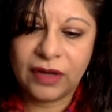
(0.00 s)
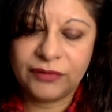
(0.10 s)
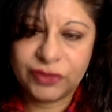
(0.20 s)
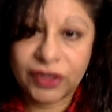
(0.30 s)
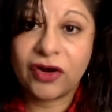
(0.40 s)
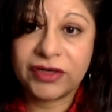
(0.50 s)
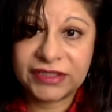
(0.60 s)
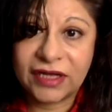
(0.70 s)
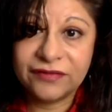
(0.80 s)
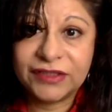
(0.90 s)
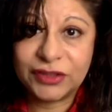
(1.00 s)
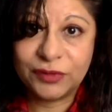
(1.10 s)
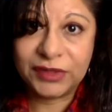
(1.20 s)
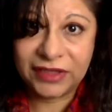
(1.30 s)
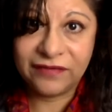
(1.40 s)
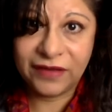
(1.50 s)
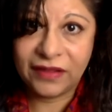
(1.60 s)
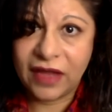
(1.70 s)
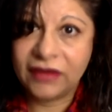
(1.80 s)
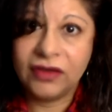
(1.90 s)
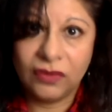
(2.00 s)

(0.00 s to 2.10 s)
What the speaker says: trick ourselves into believing that,